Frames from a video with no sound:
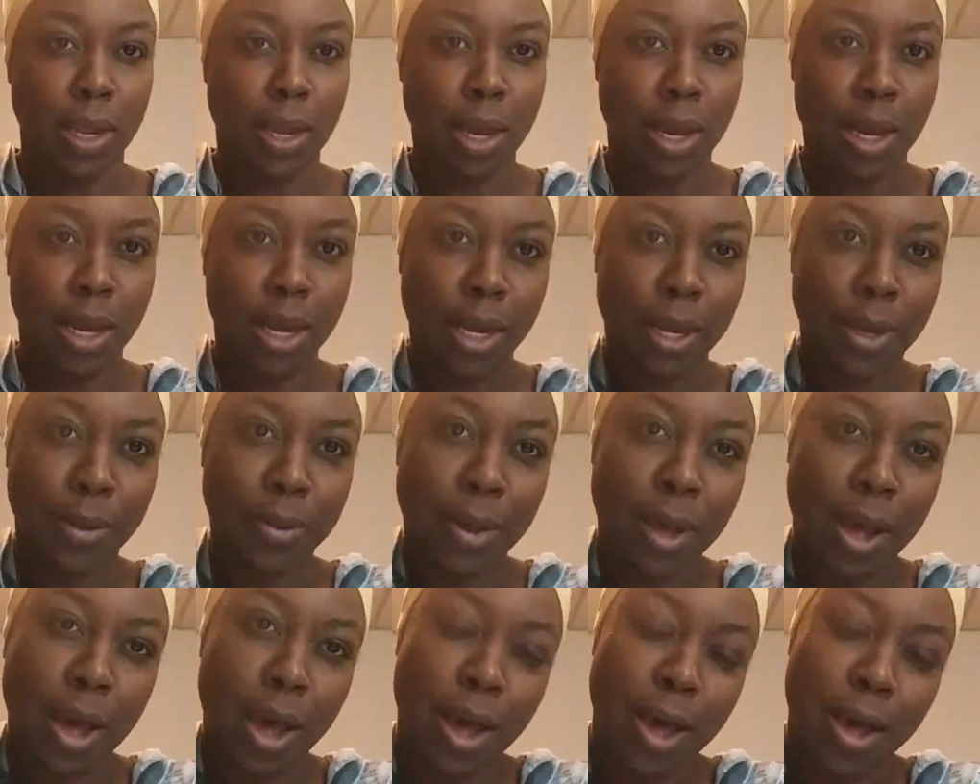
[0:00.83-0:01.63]
Hi.
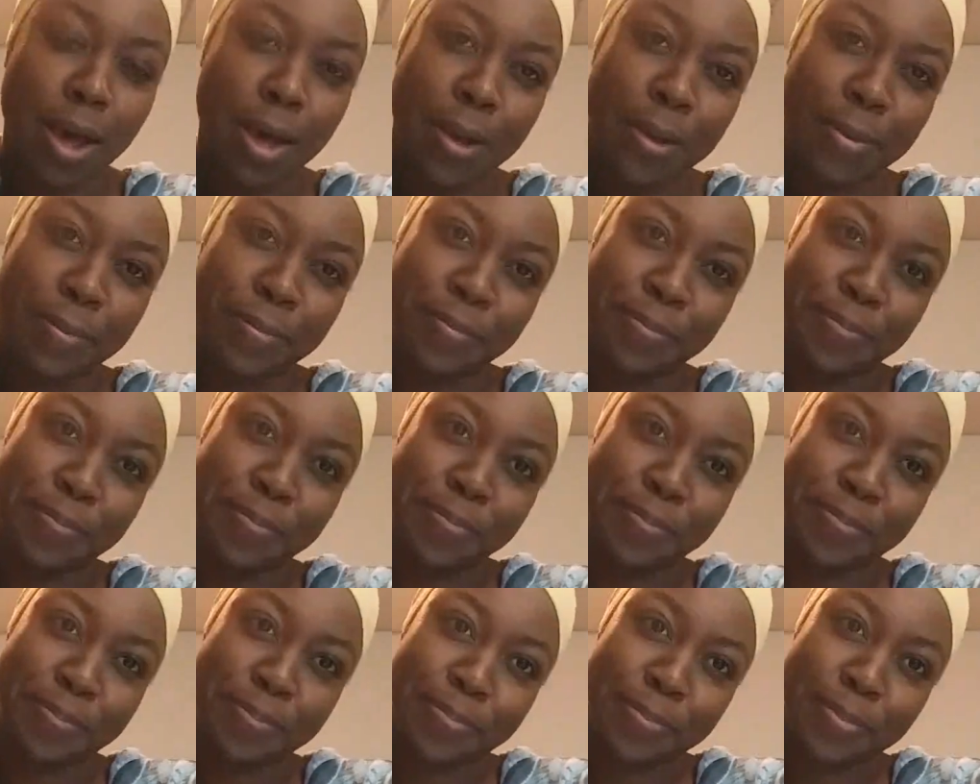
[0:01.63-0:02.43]

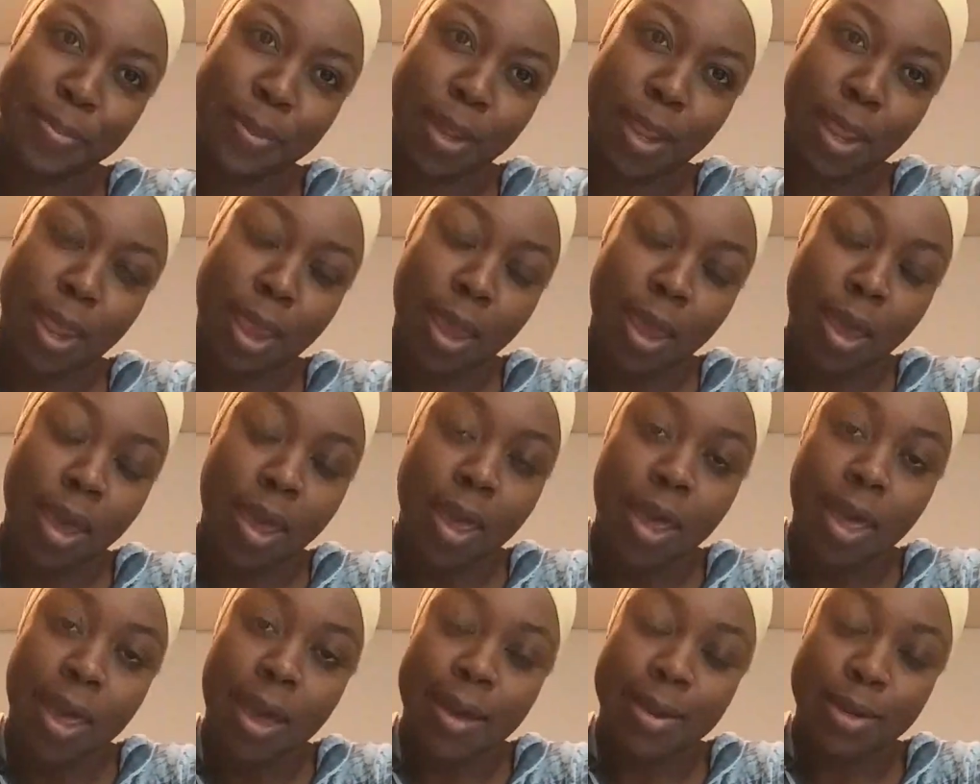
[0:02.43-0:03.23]

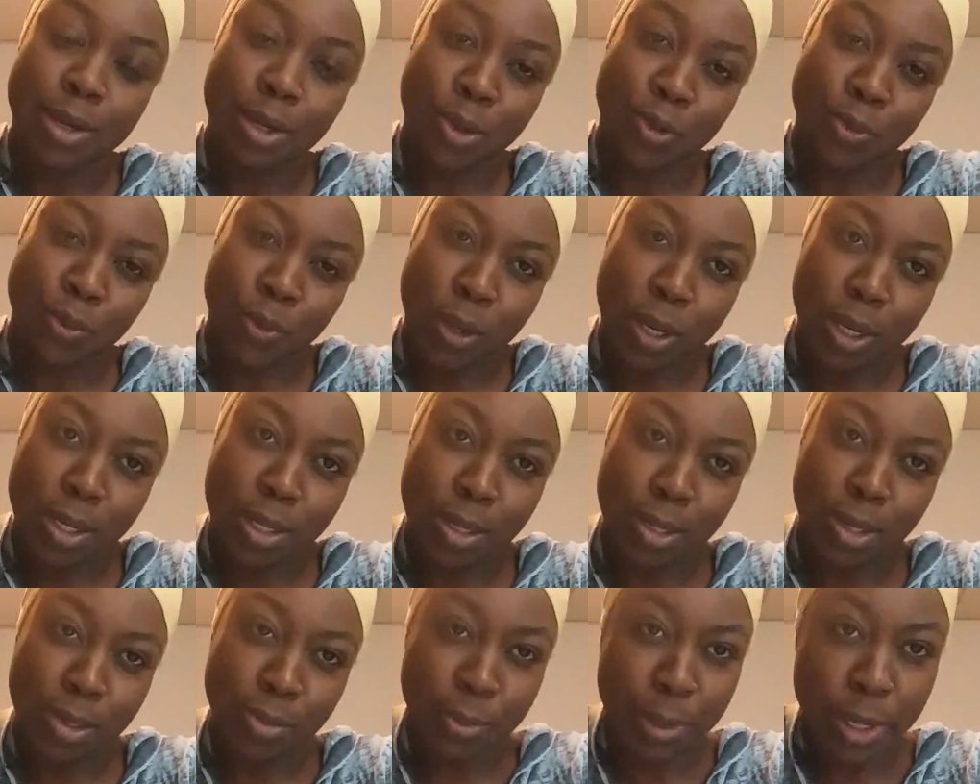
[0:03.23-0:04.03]
I just wanted
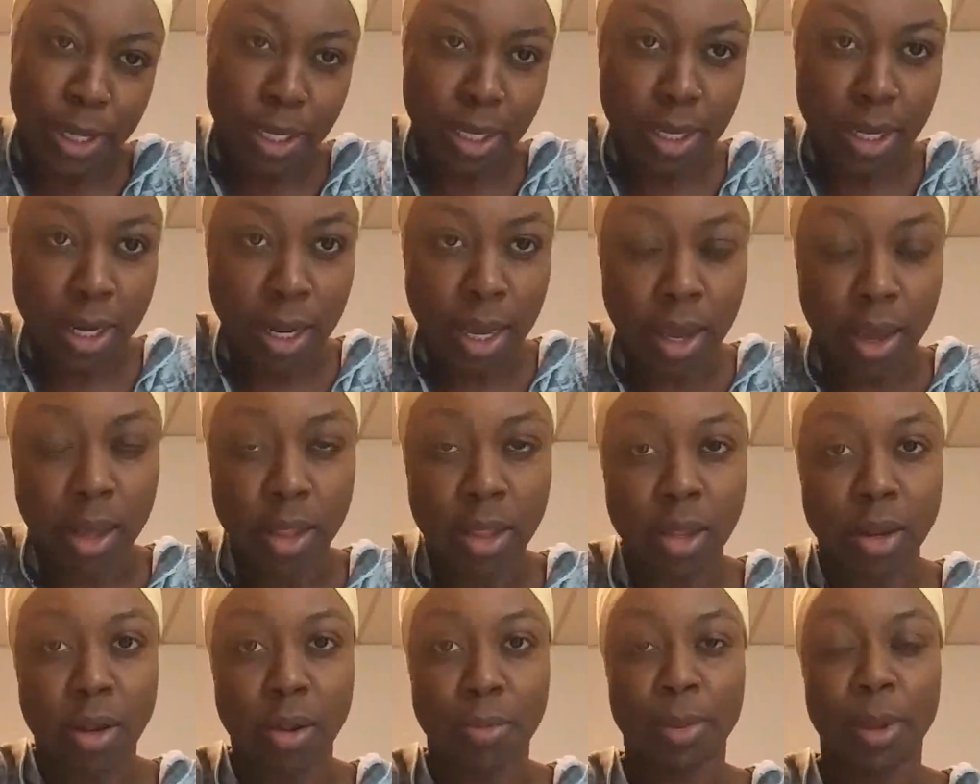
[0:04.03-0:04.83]
to speak today a
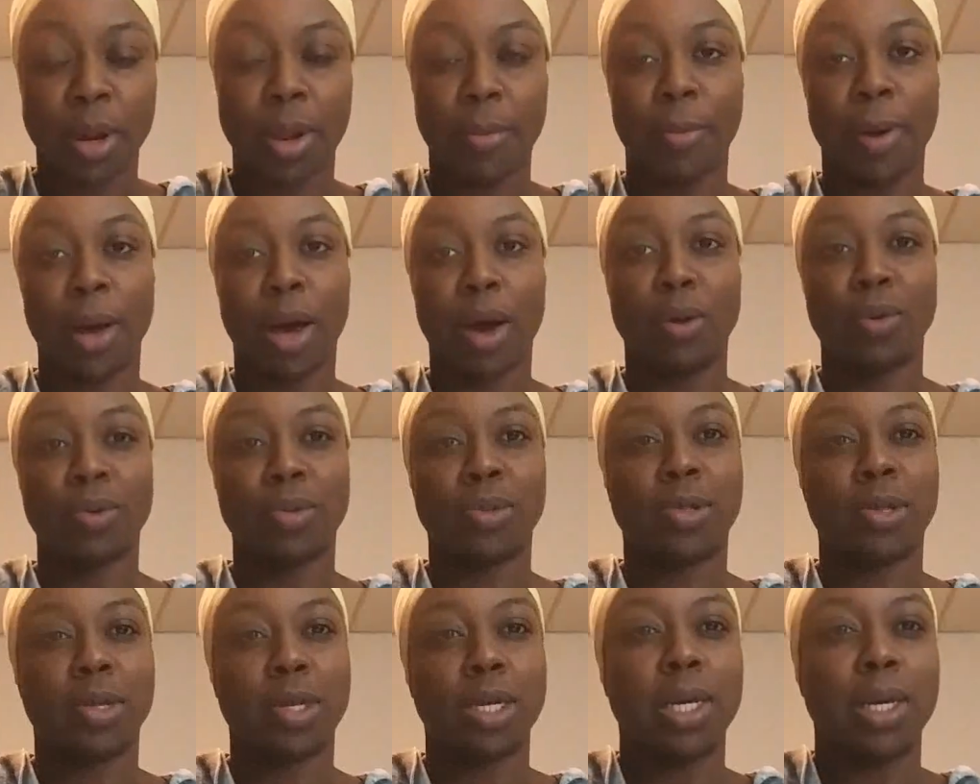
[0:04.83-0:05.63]
little bit
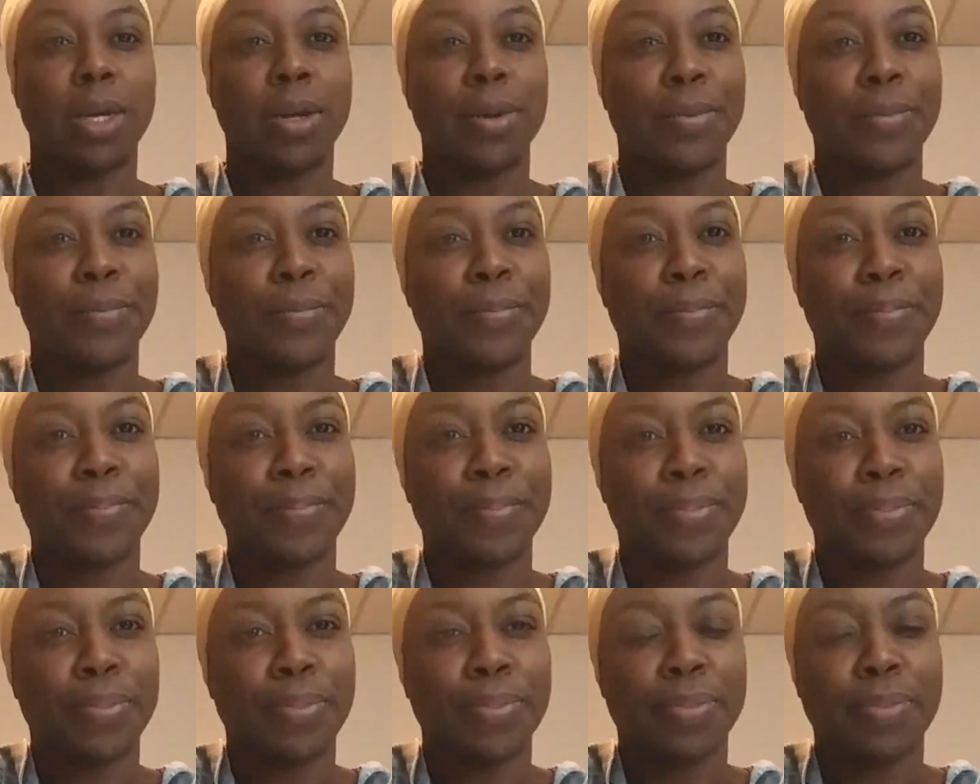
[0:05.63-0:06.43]
about
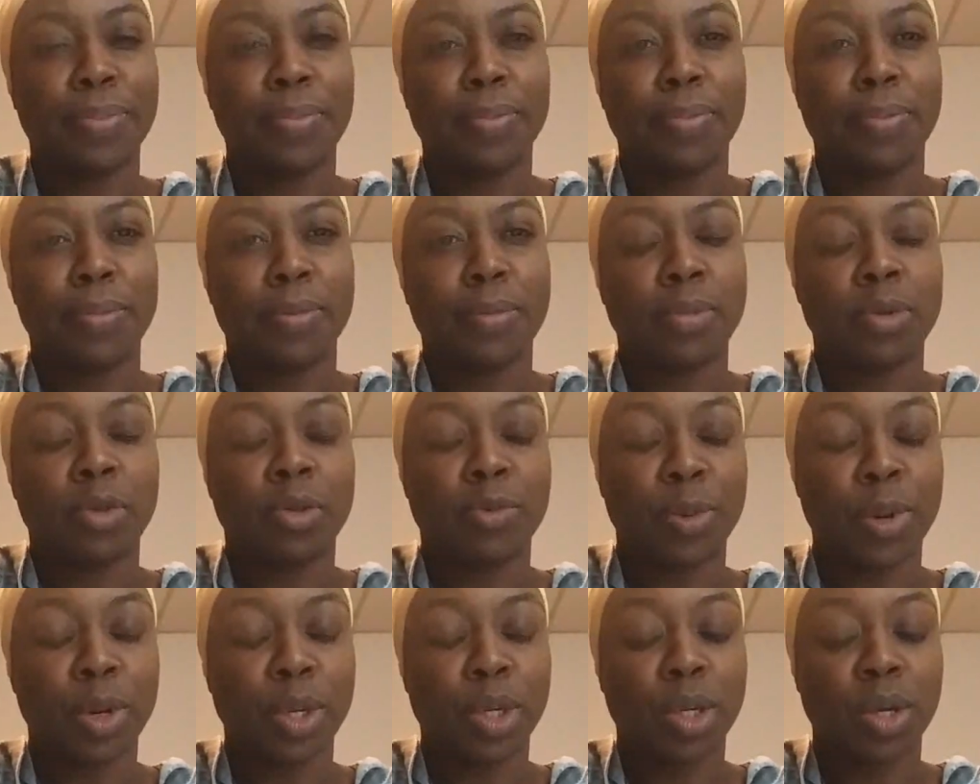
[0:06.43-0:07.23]

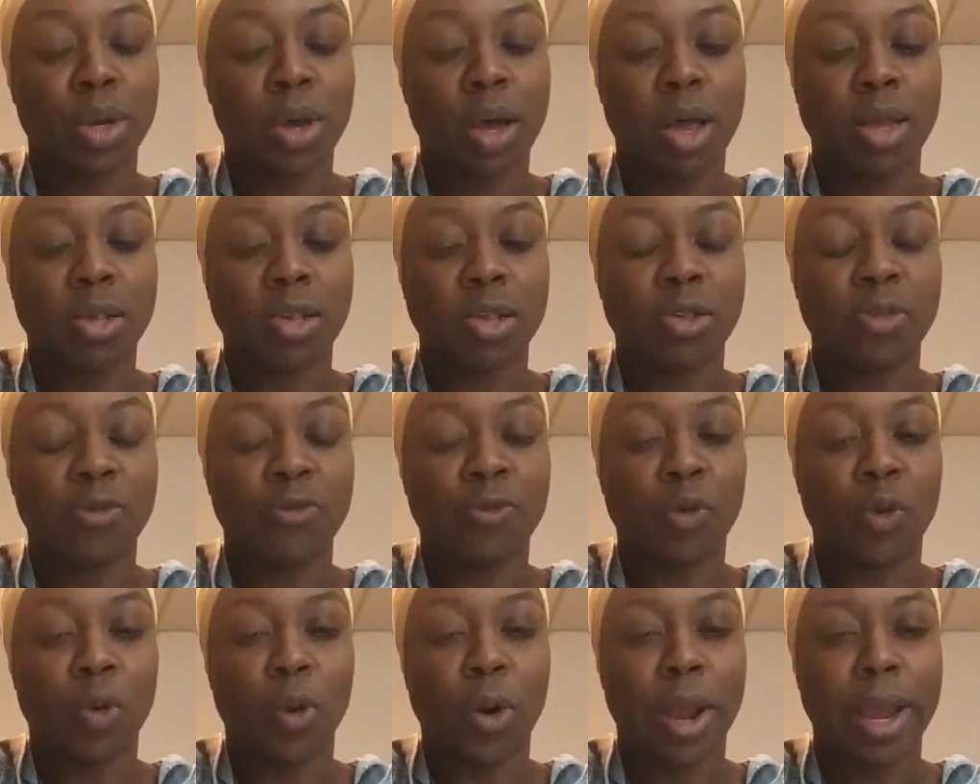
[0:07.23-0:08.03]
spiritual causes
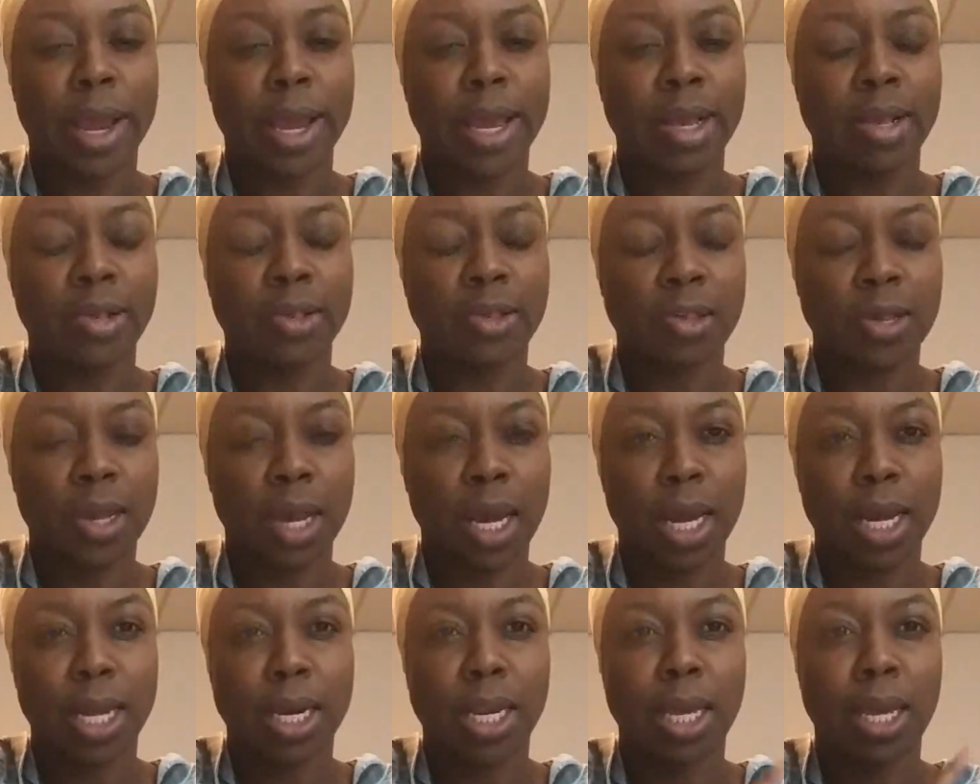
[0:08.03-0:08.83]
for
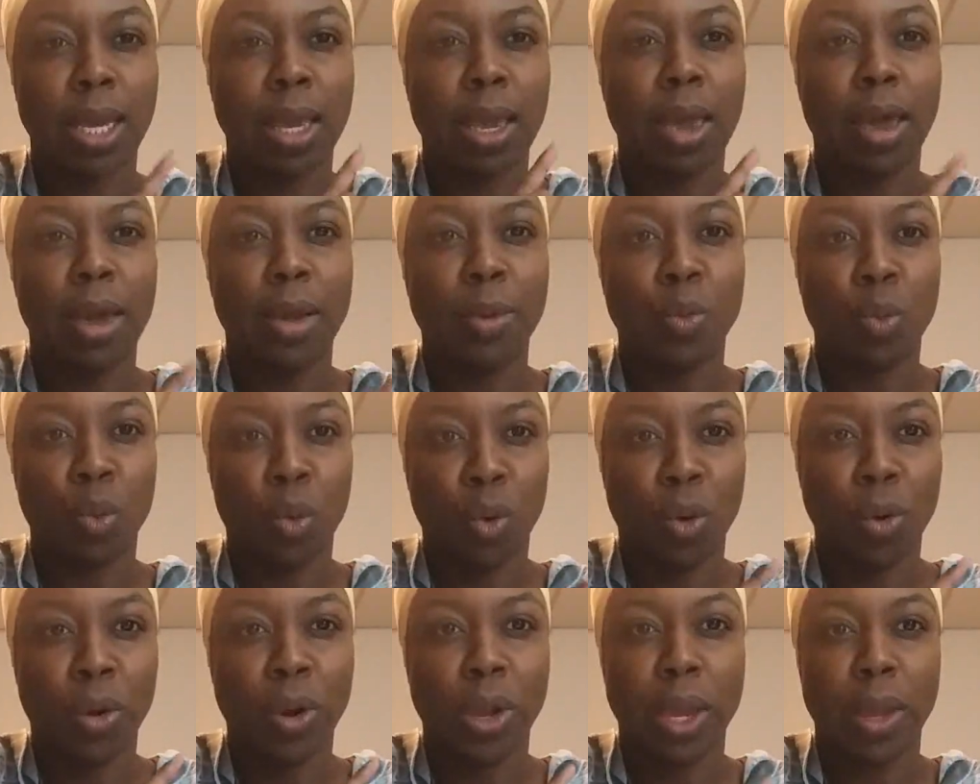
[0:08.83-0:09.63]
anxiety and
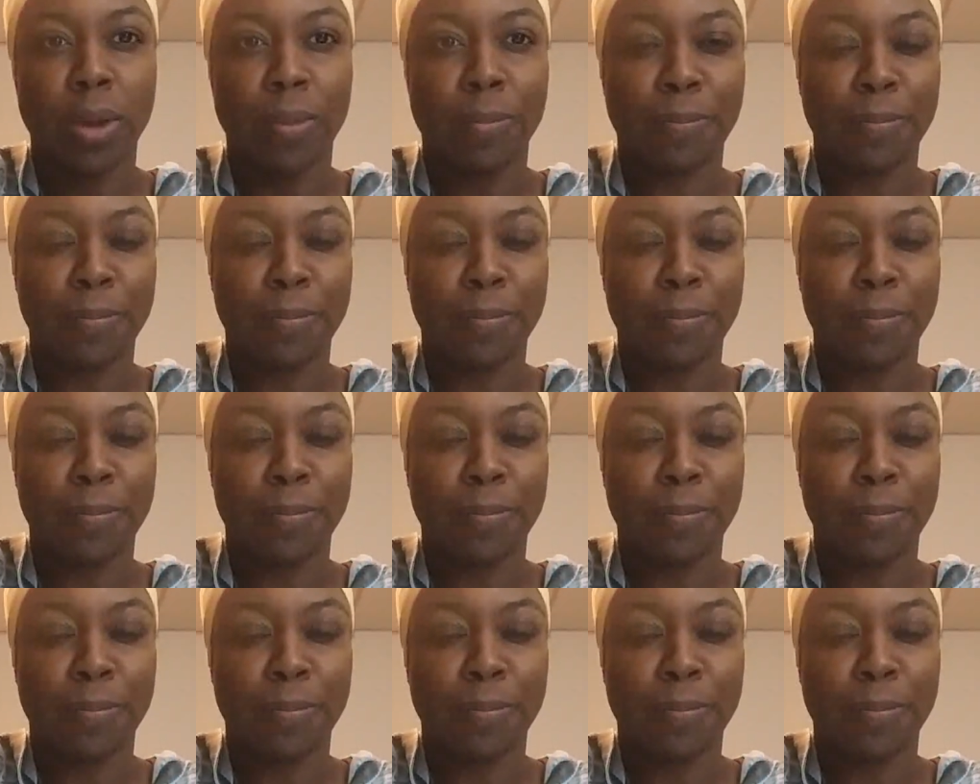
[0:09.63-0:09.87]
worry.